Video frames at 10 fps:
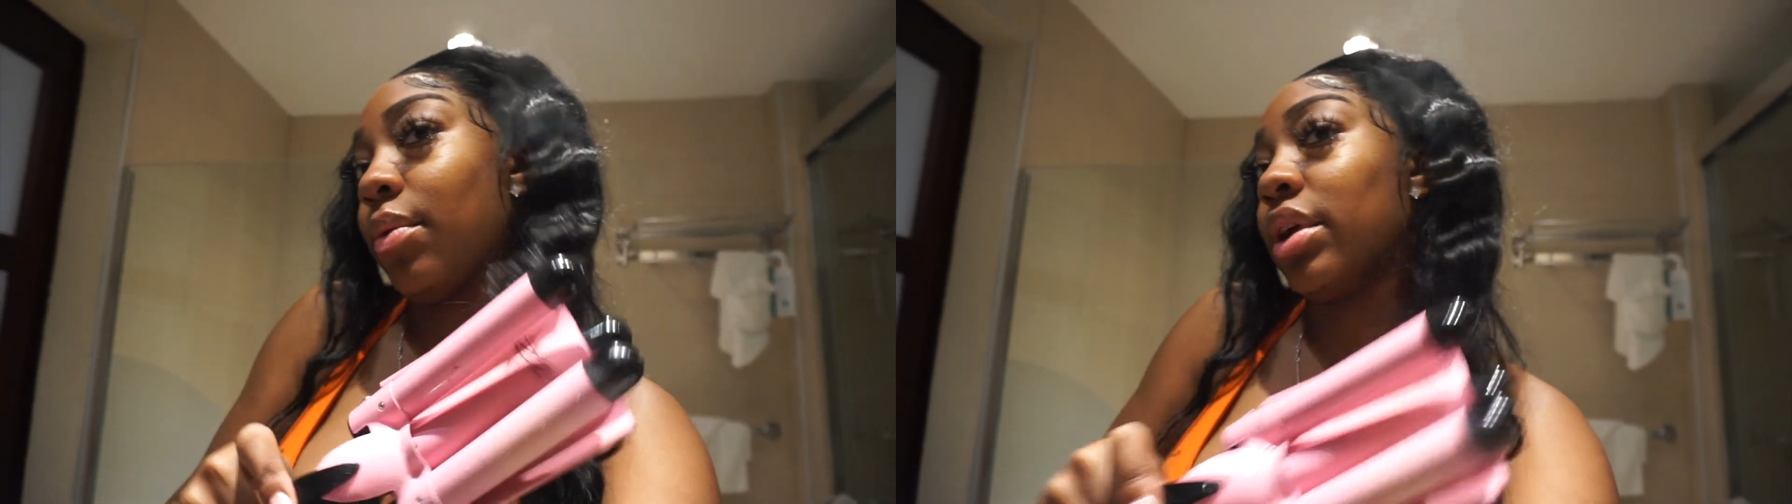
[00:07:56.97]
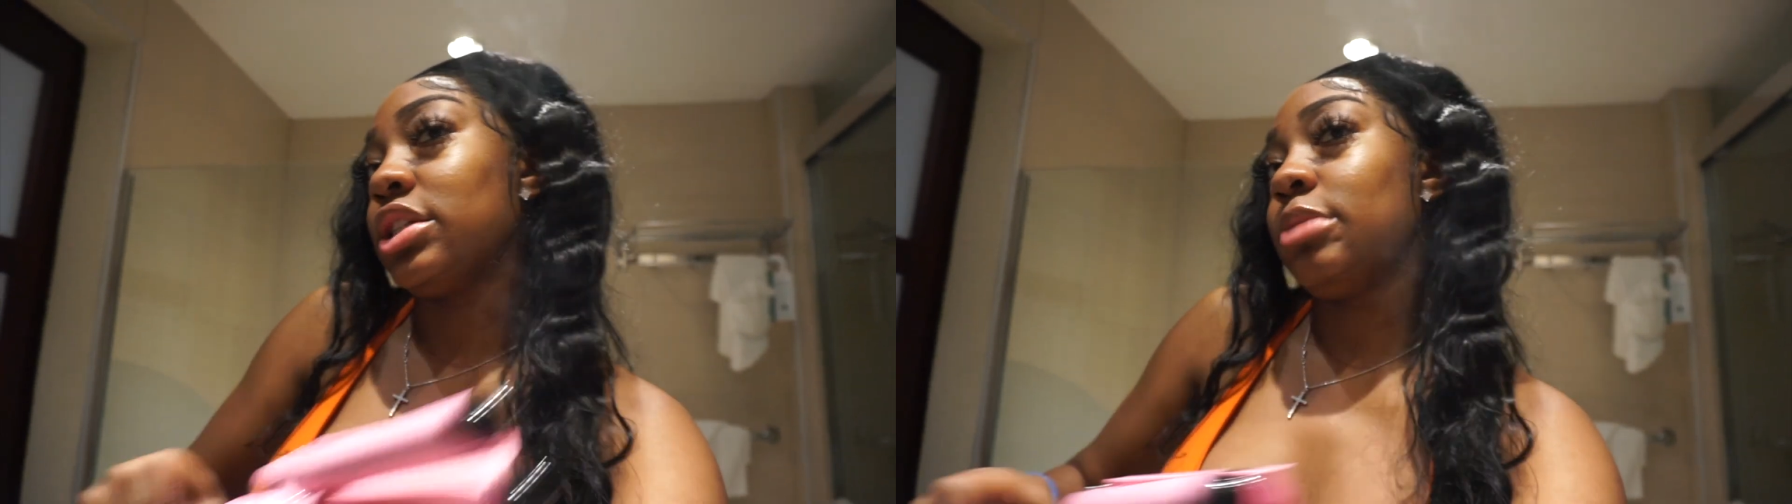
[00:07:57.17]
I
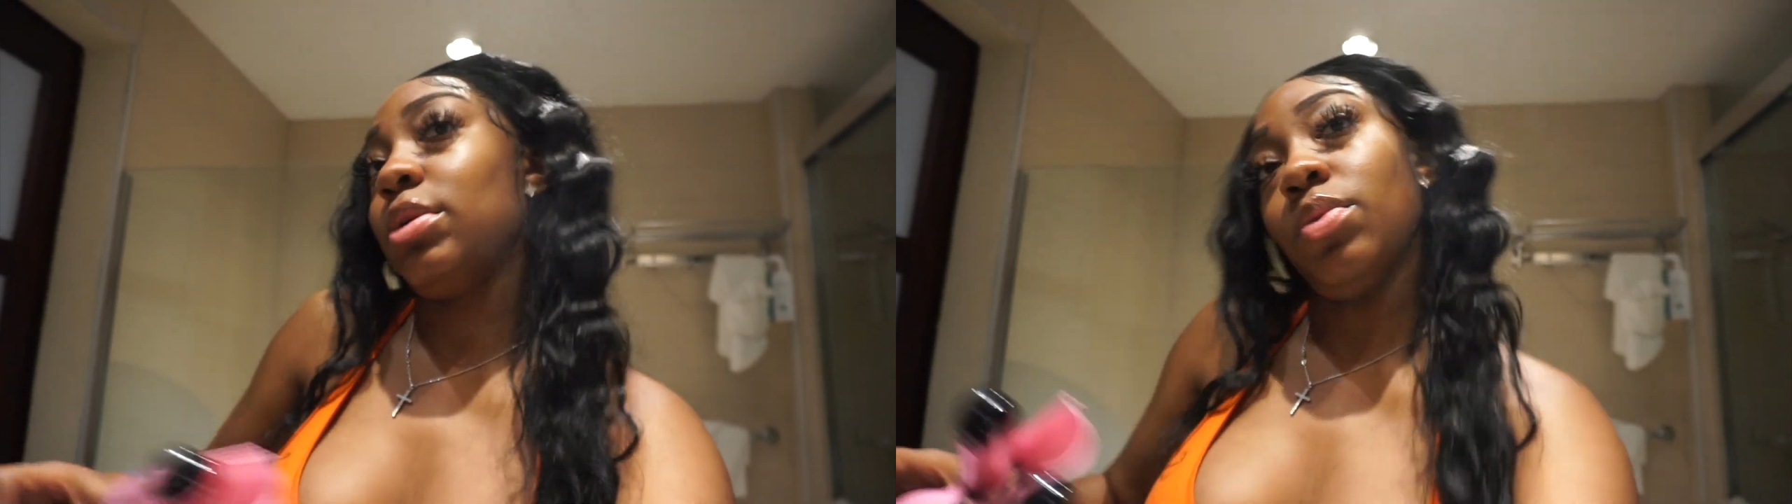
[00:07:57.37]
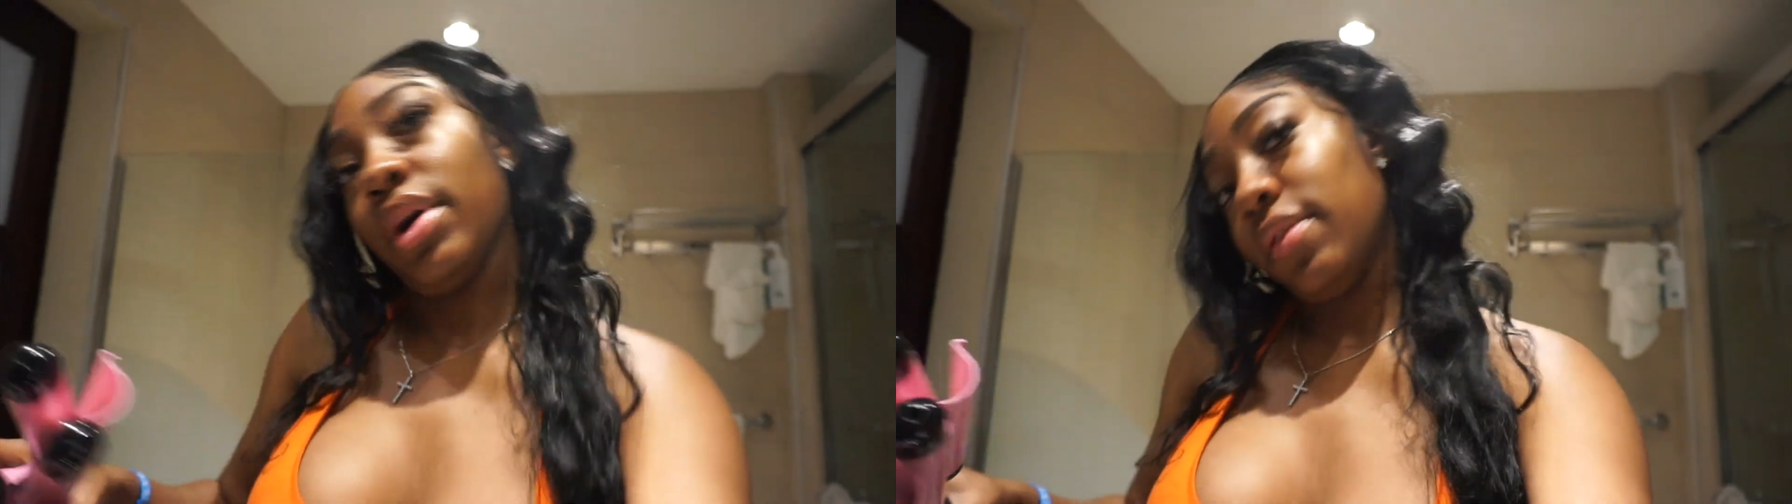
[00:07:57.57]
want it to
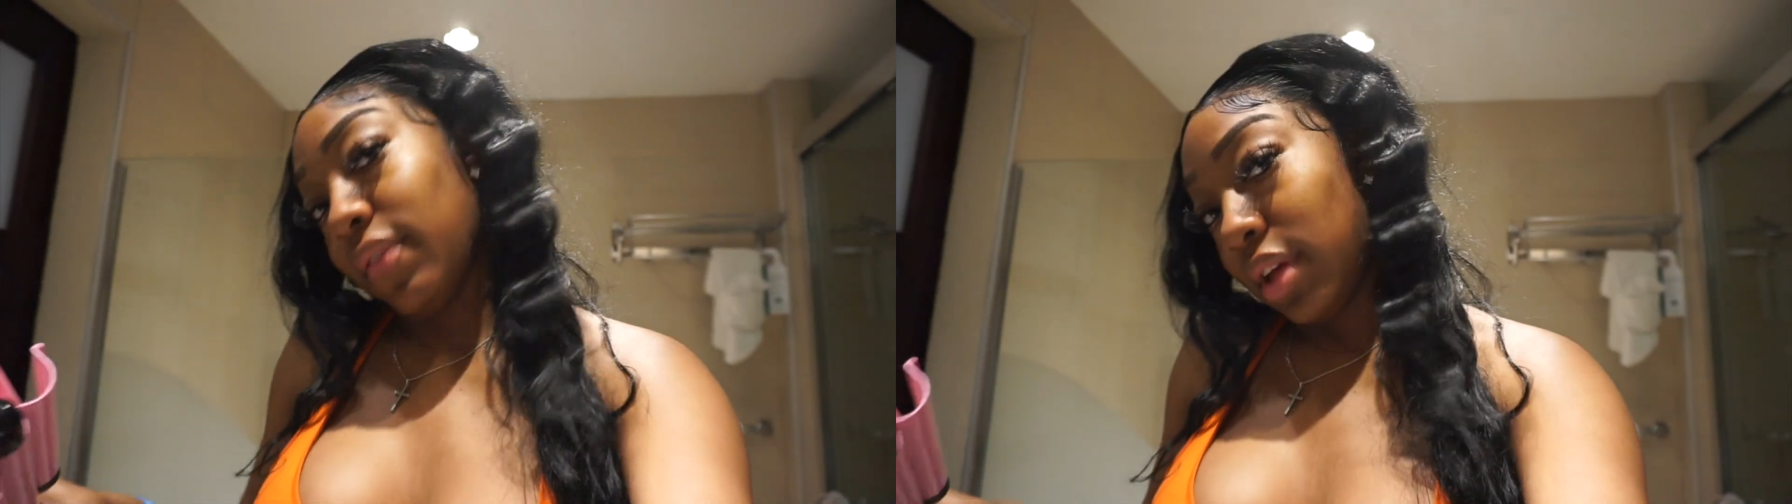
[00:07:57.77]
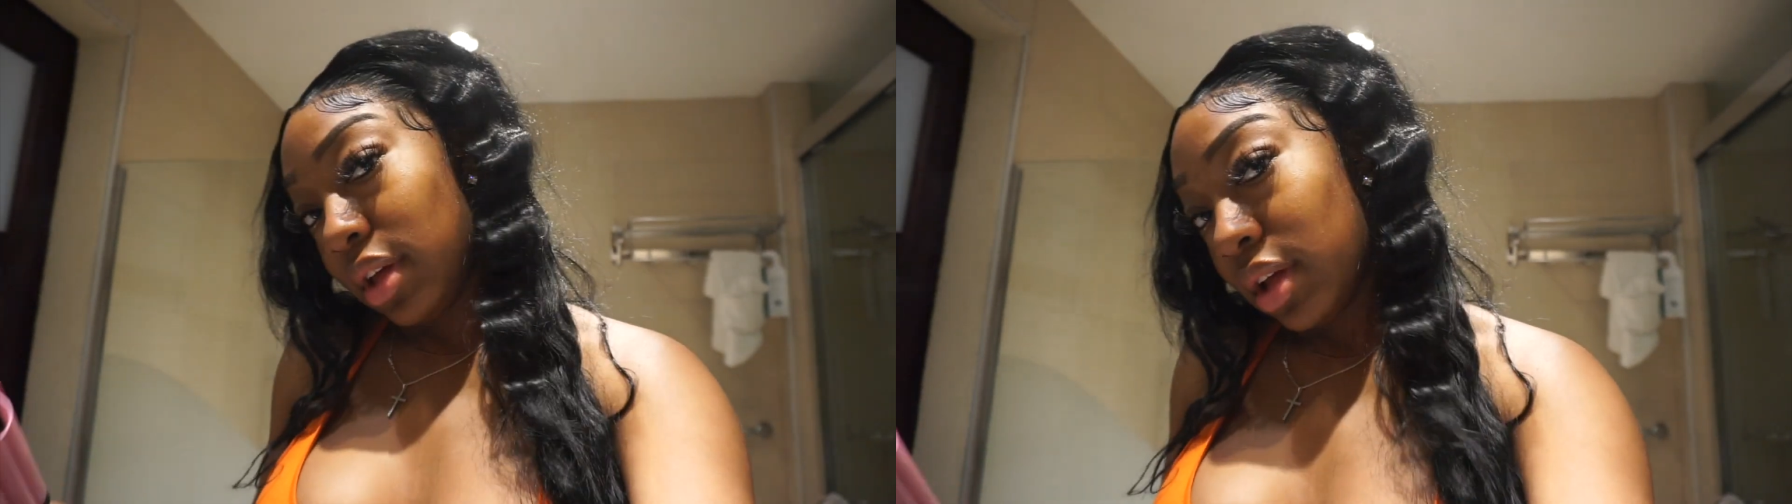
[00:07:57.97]
be
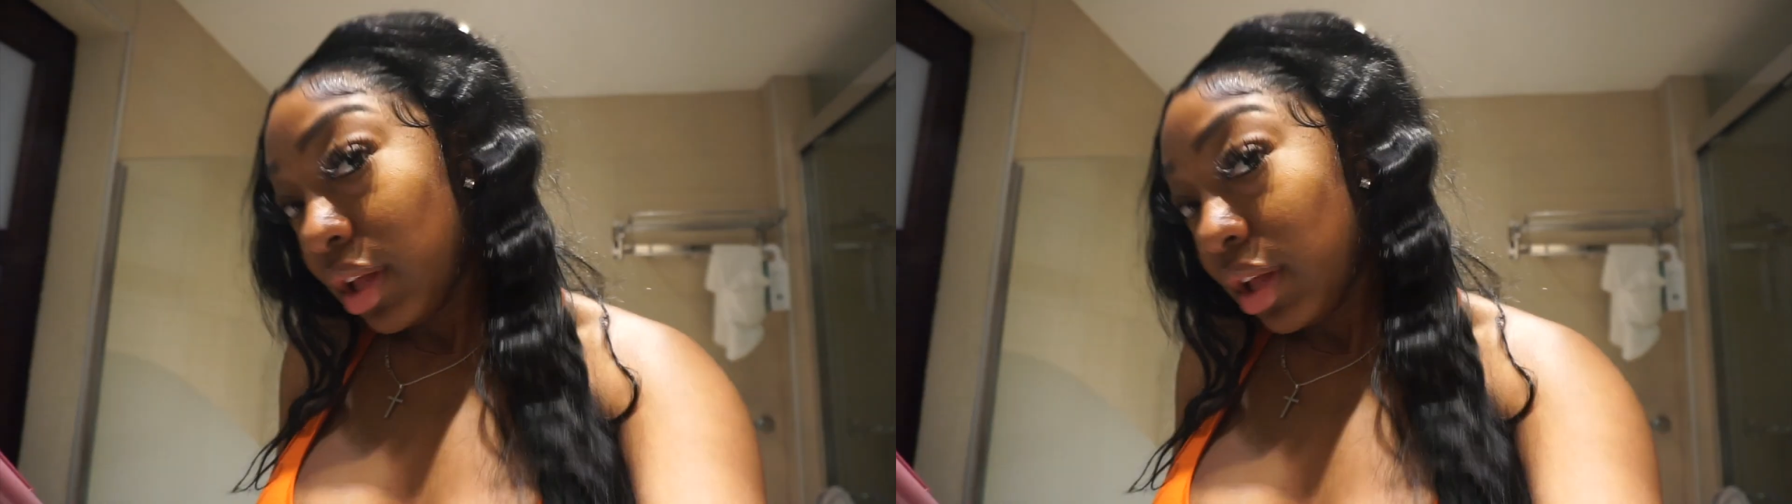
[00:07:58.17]
wavy.